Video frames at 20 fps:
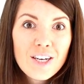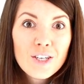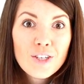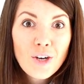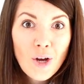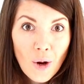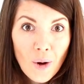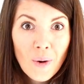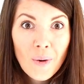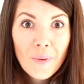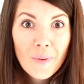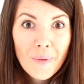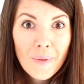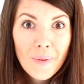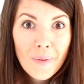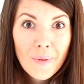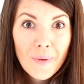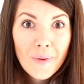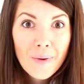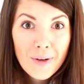
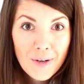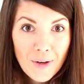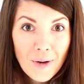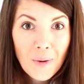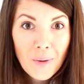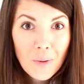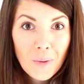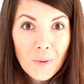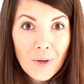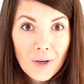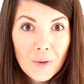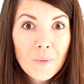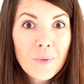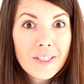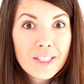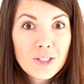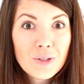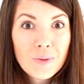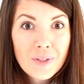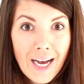No,
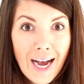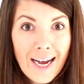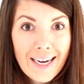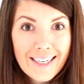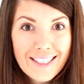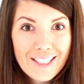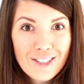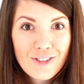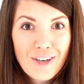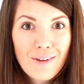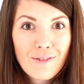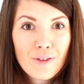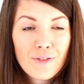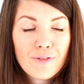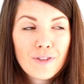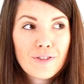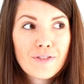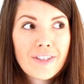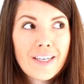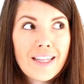we do not get to travel
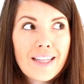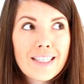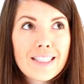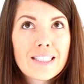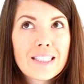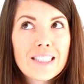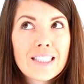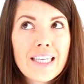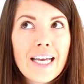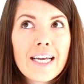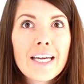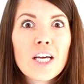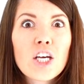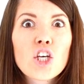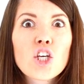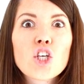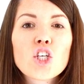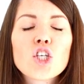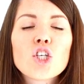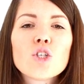for free. This is like a
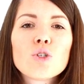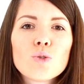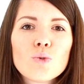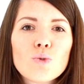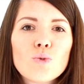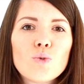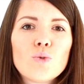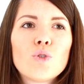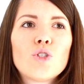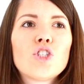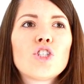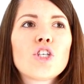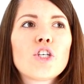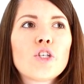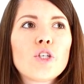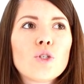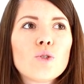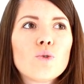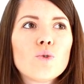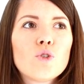huge,
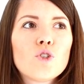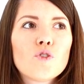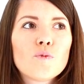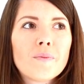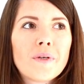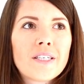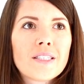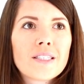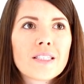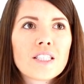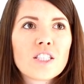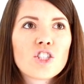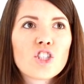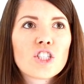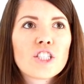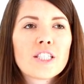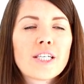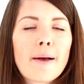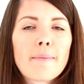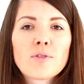huge
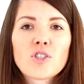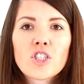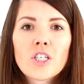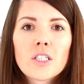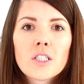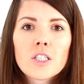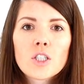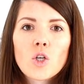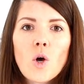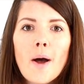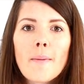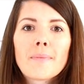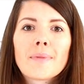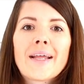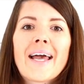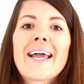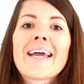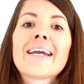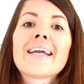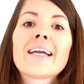misconception. So I'm
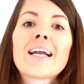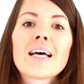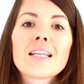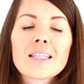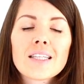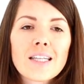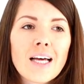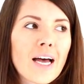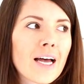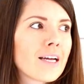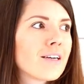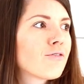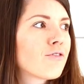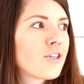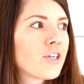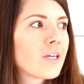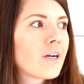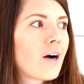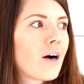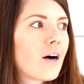laying it on the line
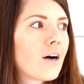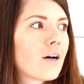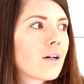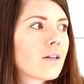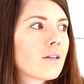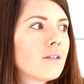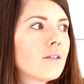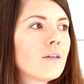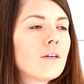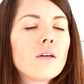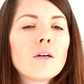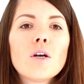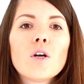for y'all.